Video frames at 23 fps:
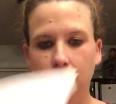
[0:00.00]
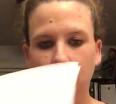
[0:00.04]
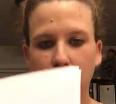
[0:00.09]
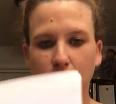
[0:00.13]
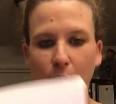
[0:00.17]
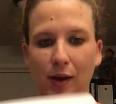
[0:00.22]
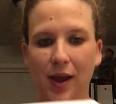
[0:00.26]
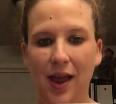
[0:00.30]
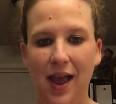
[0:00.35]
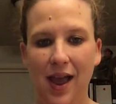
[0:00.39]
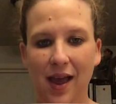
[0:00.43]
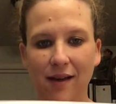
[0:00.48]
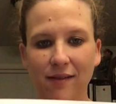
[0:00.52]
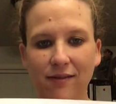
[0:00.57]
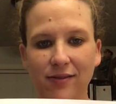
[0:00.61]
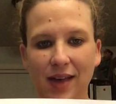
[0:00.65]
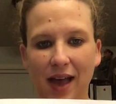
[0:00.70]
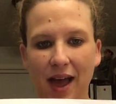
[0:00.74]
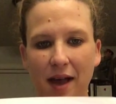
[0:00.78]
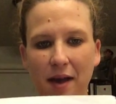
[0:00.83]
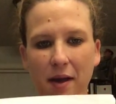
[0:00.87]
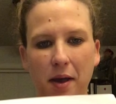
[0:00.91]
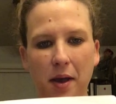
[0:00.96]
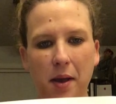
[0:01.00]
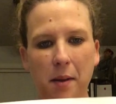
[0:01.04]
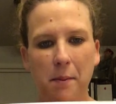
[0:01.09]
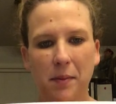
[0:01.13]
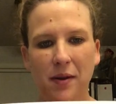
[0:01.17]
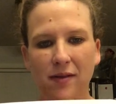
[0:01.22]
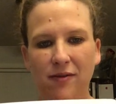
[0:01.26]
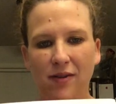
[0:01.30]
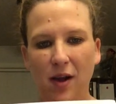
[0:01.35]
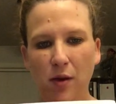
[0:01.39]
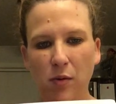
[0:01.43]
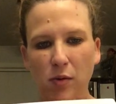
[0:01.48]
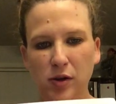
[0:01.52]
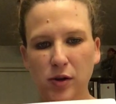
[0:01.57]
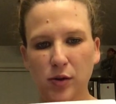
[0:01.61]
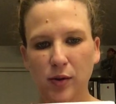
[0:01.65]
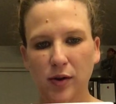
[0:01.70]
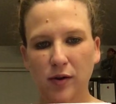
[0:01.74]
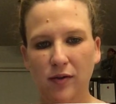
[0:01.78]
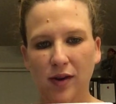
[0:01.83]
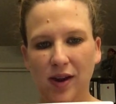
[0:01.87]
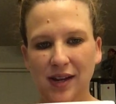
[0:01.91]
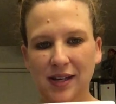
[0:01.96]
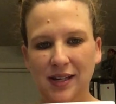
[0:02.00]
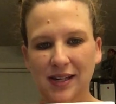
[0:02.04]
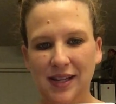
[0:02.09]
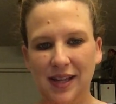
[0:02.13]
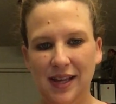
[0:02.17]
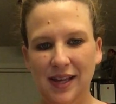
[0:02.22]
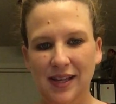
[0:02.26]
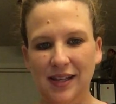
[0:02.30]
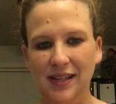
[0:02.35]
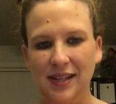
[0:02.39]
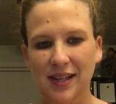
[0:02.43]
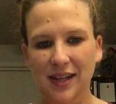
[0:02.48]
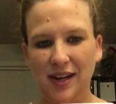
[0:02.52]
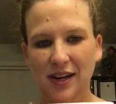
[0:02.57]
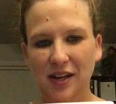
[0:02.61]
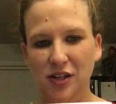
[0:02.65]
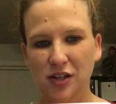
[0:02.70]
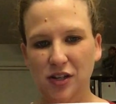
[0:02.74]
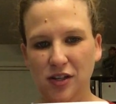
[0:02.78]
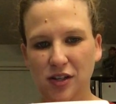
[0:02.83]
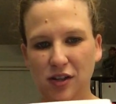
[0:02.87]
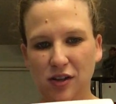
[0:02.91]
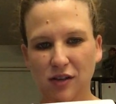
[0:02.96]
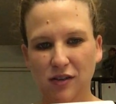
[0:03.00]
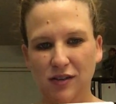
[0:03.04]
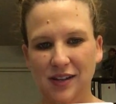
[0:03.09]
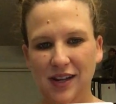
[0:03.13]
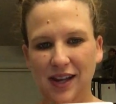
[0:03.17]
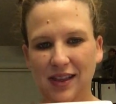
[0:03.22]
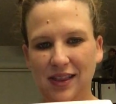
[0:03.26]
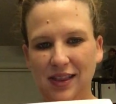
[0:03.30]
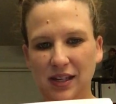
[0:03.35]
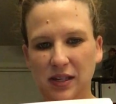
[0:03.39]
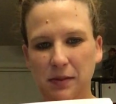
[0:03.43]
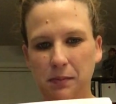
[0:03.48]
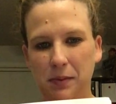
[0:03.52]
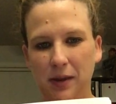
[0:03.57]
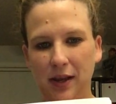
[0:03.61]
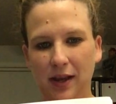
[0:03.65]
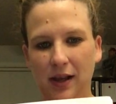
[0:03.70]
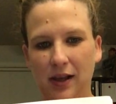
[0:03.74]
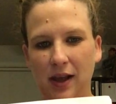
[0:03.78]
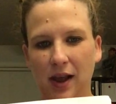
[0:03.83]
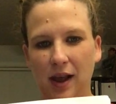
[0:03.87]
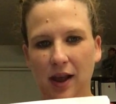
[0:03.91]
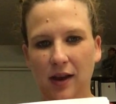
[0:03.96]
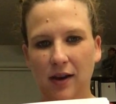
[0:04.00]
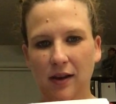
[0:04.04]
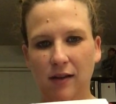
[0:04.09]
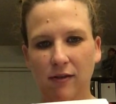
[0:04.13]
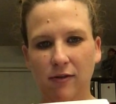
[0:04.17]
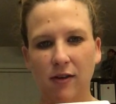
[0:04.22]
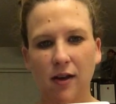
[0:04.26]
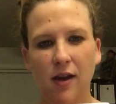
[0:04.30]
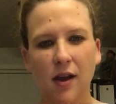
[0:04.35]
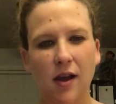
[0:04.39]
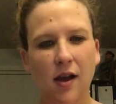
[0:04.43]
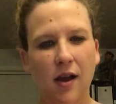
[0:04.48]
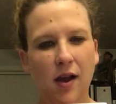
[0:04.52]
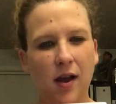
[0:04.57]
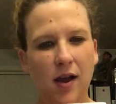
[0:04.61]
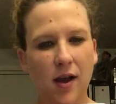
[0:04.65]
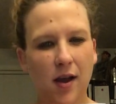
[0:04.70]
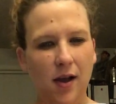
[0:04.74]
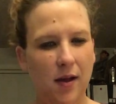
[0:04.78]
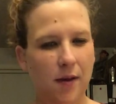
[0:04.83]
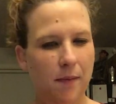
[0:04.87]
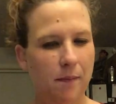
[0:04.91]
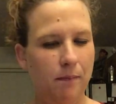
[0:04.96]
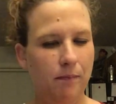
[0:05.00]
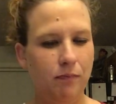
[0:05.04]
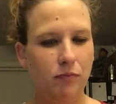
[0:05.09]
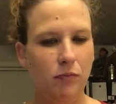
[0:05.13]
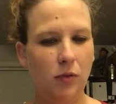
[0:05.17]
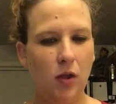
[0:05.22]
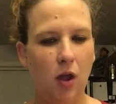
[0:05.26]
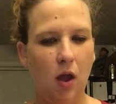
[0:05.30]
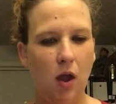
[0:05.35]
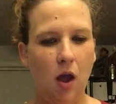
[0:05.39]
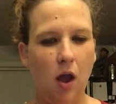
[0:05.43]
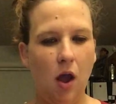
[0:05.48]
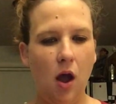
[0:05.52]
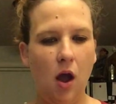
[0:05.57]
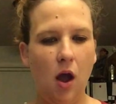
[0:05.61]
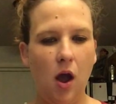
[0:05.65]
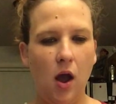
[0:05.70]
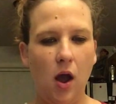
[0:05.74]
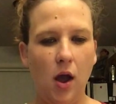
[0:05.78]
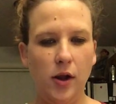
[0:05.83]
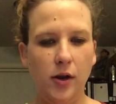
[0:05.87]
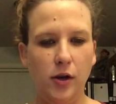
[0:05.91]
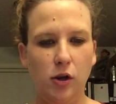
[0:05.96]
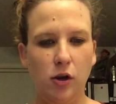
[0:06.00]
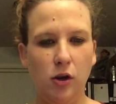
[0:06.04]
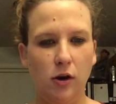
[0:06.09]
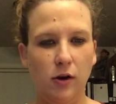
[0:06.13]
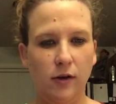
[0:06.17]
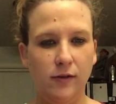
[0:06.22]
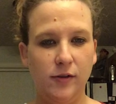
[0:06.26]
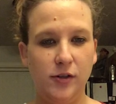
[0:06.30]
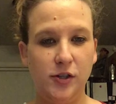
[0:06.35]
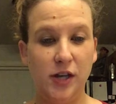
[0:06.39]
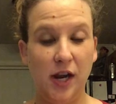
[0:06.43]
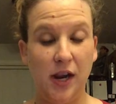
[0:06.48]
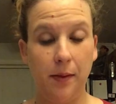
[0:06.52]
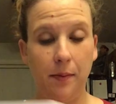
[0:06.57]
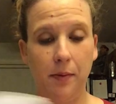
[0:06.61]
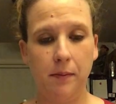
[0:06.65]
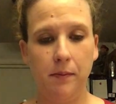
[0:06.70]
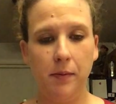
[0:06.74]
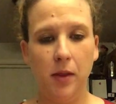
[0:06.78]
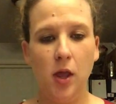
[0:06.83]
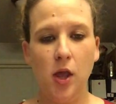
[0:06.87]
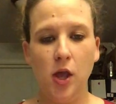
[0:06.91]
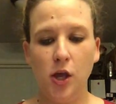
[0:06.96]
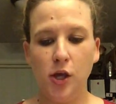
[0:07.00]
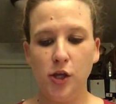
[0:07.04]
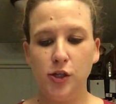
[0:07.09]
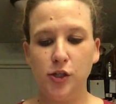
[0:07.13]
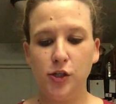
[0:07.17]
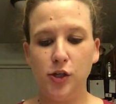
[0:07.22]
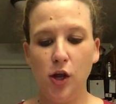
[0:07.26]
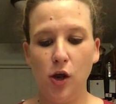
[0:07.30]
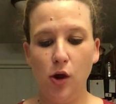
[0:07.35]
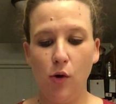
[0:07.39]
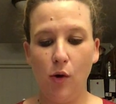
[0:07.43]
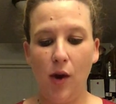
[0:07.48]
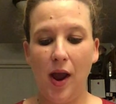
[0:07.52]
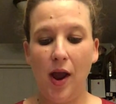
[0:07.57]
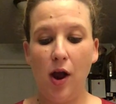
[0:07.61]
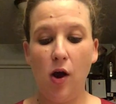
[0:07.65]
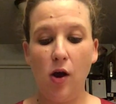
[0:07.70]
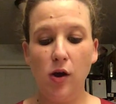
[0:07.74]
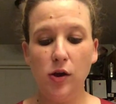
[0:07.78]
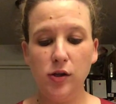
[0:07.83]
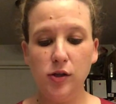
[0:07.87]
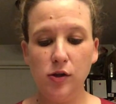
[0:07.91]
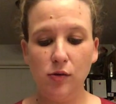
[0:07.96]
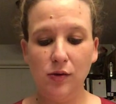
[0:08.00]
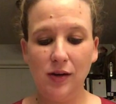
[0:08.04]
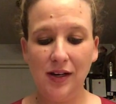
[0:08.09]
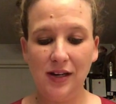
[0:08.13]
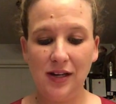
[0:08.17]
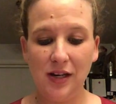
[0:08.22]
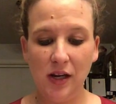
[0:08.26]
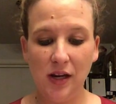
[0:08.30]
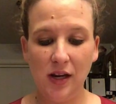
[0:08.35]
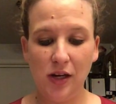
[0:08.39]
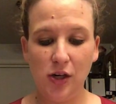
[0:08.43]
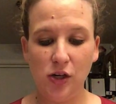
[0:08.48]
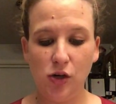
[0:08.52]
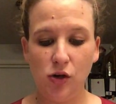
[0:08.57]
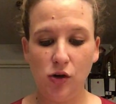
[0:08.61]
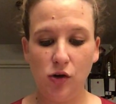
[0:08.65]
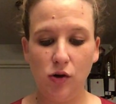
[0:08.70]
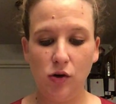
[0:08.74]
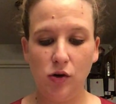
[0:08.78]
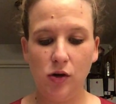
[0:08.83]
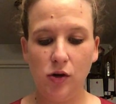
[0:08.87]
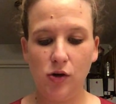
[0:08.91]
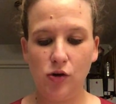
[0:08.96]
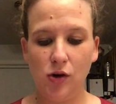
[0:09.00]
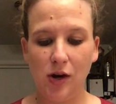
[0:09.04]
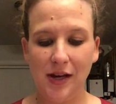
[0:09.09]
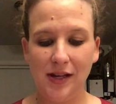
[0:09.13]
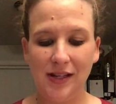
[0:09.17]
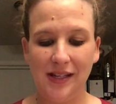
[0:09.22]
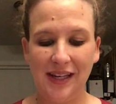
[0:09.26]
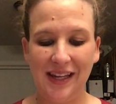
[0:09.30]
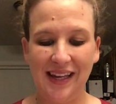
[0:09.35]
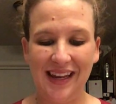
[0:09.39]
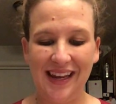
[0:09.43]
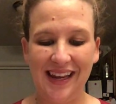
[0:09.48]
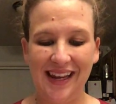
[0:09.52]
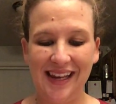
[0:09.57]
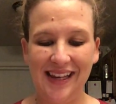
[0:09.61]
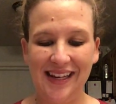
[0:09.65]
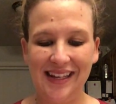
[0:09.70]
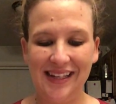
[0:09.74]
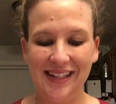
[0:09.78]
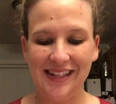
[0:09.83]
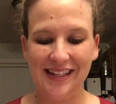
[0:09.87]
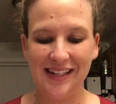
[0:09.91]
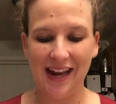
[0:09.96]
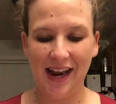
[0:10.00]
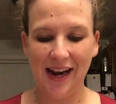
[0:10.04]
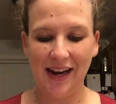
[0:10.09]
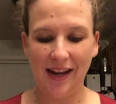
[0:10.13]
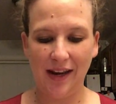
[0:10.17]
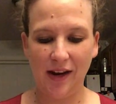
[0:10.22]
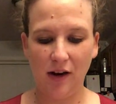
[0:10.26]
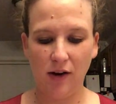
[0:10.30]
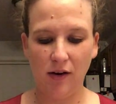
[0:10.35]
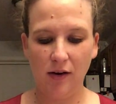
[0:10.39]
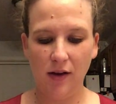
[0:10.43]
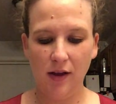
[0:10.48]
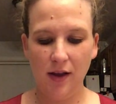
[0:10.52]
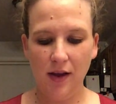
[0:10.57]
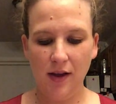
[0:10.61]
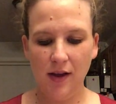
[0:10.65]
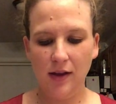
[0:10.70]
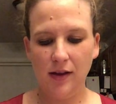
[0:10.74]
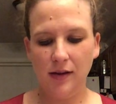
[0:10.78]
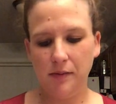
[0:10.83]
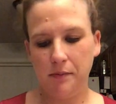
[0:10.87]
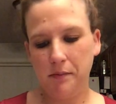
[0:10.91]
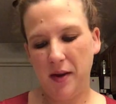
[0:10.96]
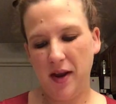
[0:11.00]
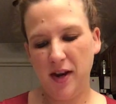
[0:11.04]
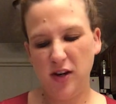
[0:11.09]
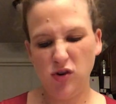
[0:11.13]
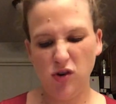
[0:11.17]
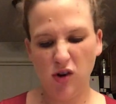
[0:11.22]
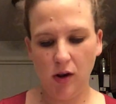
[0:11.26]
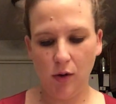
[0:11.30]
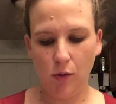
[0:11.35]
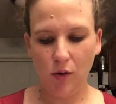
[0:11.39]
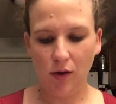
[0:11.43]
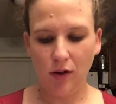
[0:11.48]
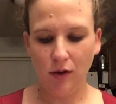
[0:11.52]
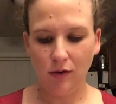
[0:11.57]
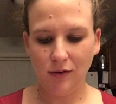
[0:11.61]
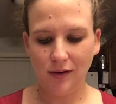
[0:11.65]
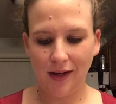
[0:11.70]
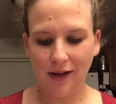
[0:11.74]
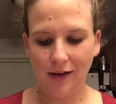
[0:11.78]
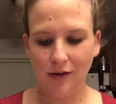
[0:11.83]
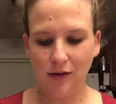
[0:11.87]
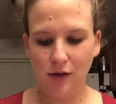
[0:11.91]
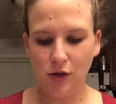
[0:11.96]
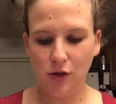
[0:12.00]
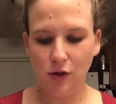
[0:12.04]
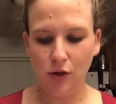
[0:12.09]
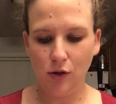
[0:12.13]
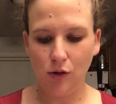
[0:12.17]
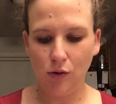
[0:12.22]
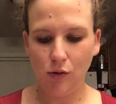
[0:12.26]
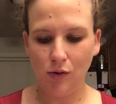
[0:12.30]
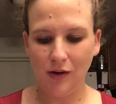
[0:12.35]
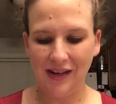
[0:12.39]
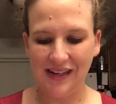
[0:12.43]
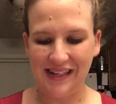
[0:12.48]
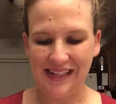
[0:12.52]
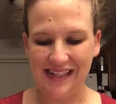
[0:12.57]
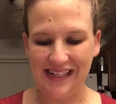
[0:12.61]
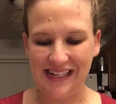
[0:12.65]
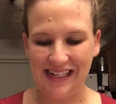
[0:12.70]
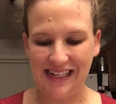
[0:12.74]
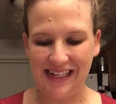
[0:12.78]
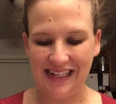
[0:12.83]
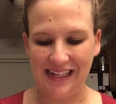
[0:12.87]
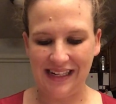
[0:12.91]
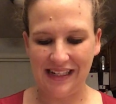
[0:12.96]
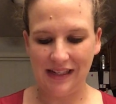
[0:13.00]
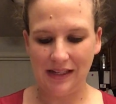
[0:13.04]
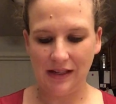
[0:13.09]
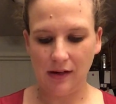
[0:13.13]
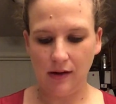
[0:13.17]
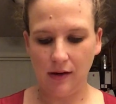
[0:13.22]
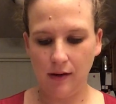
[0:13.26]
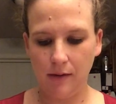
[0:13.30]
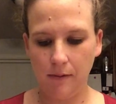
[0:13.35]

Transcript: So I have that, but if I were to erase this, then it just looks like this big kind of odd curve shape. So I also need to trace the inside here by drawing what looks like 2 D's.